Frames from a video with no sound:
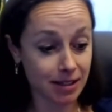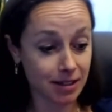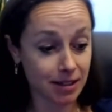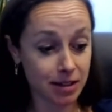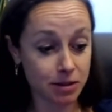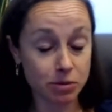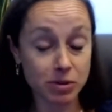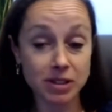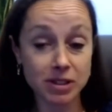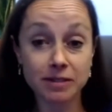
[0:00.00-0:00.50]
it
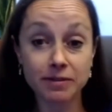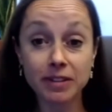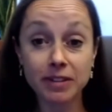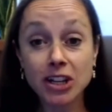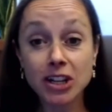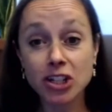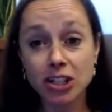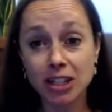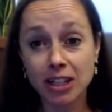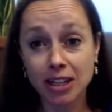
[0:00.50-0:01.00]
was a
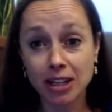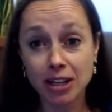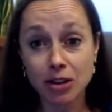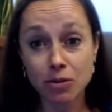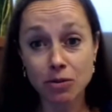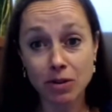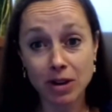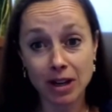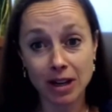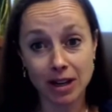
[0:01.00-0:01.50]
fledgling
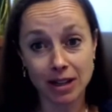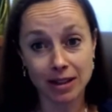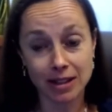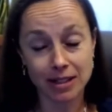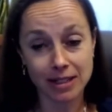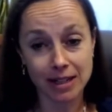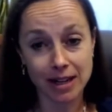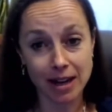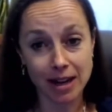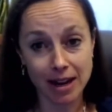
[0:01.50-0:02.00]
unit at the
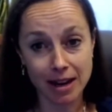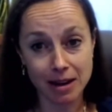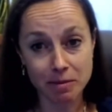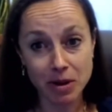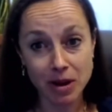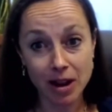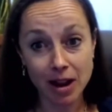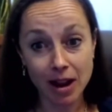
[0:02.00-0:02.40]
time.